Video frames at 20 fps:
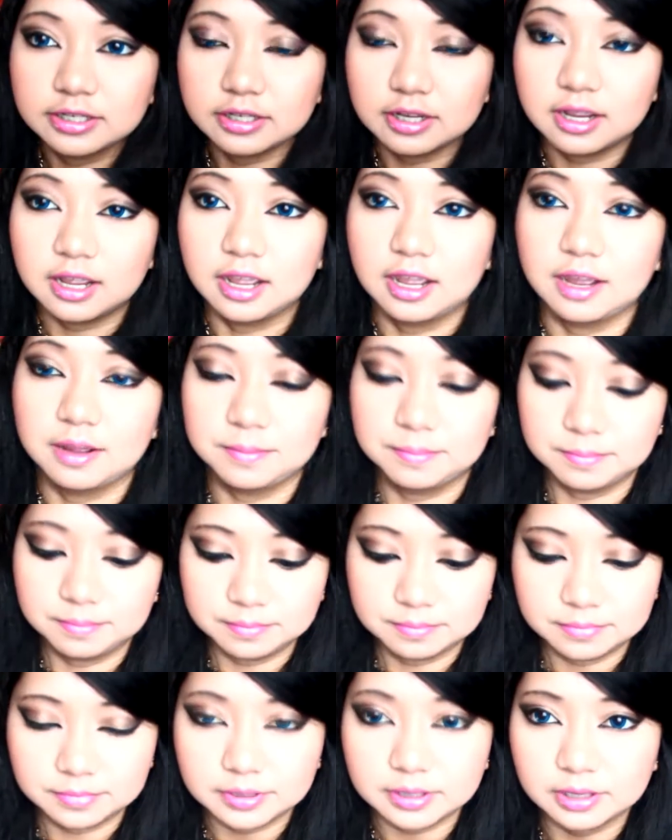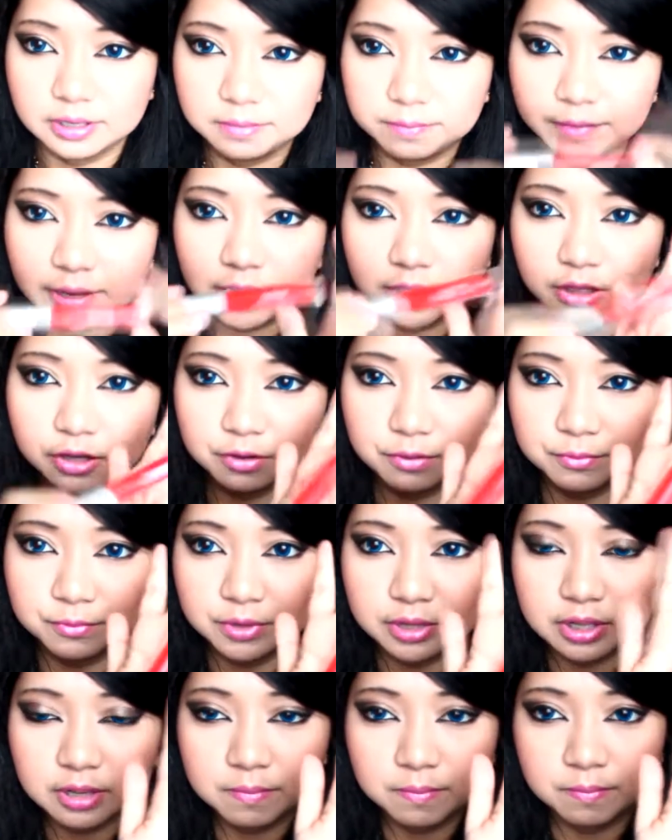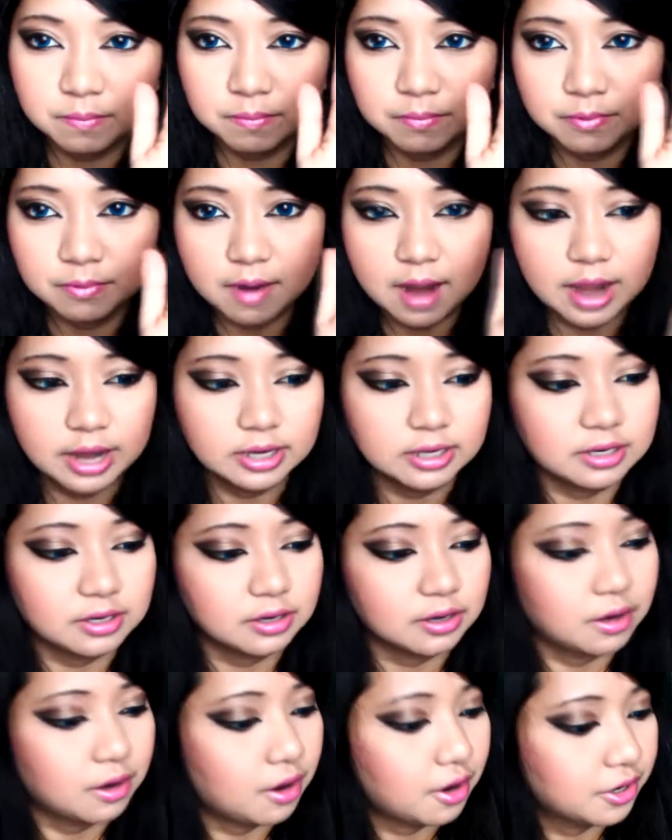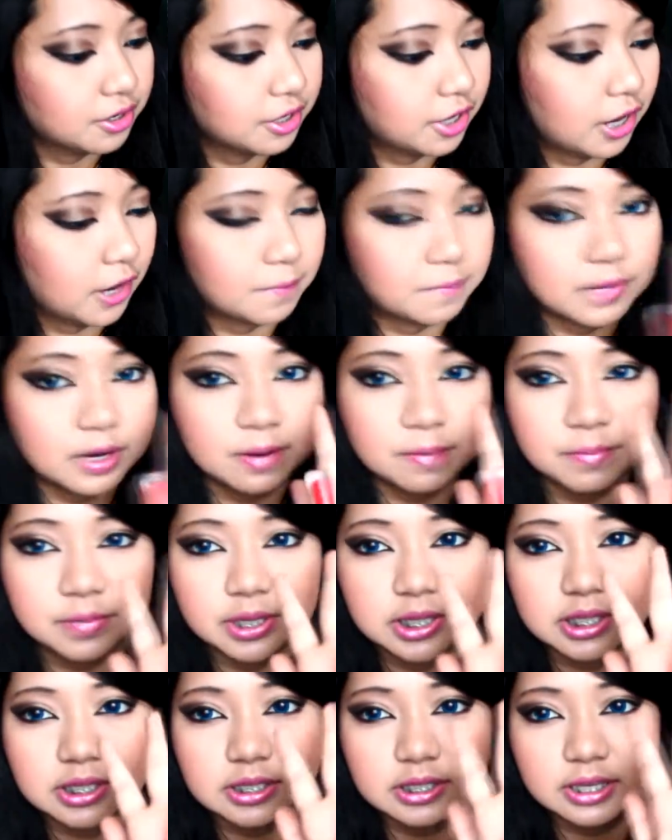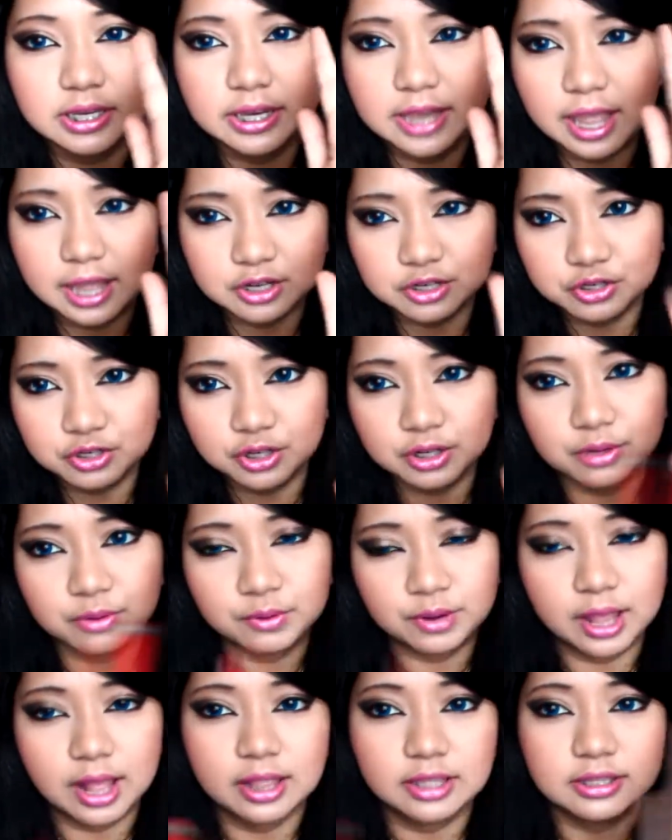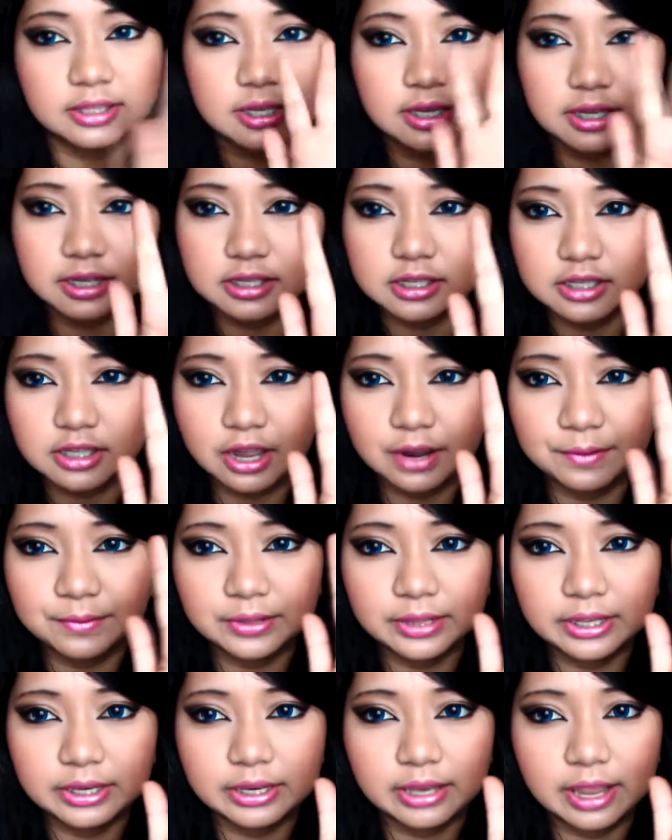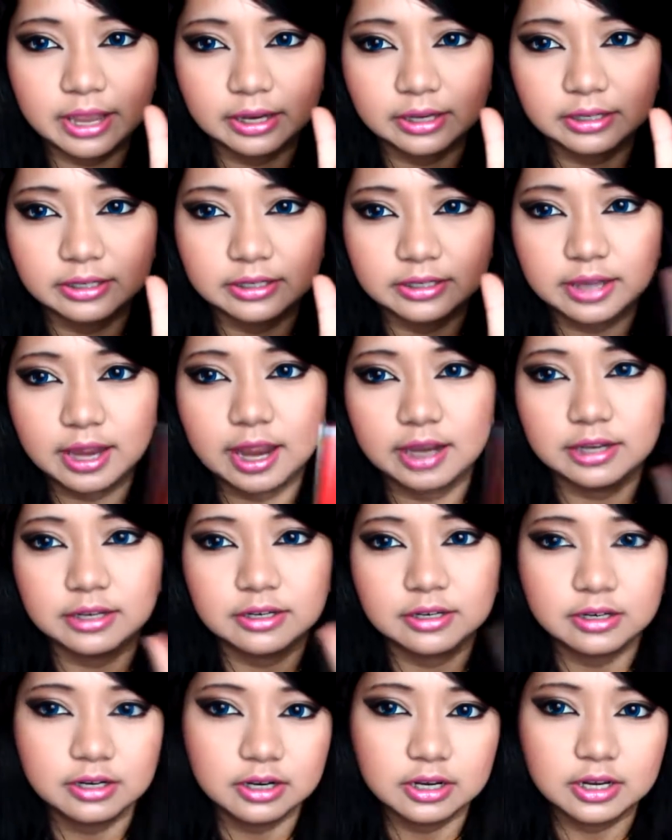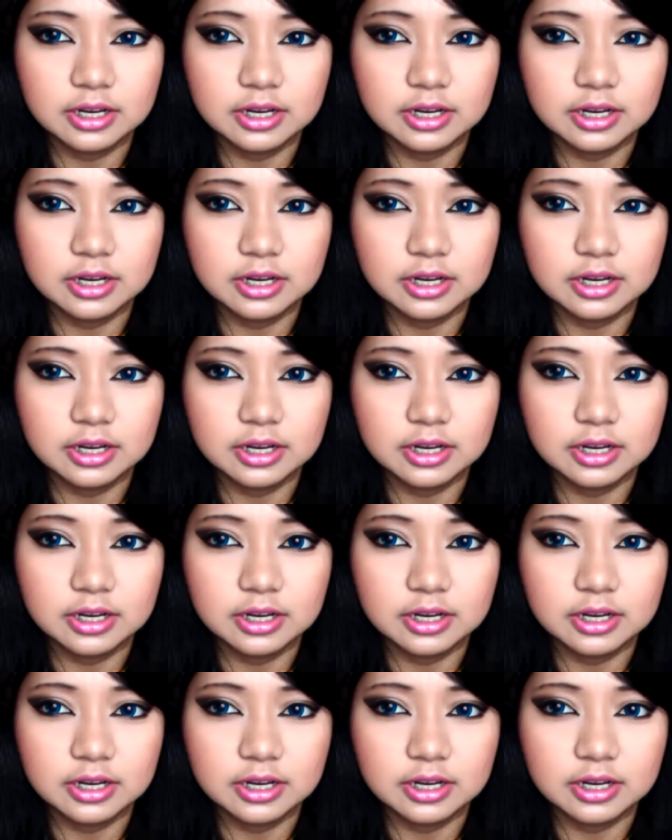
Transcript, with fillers: and um it may look really bright on camera but in actual reality it's not really like that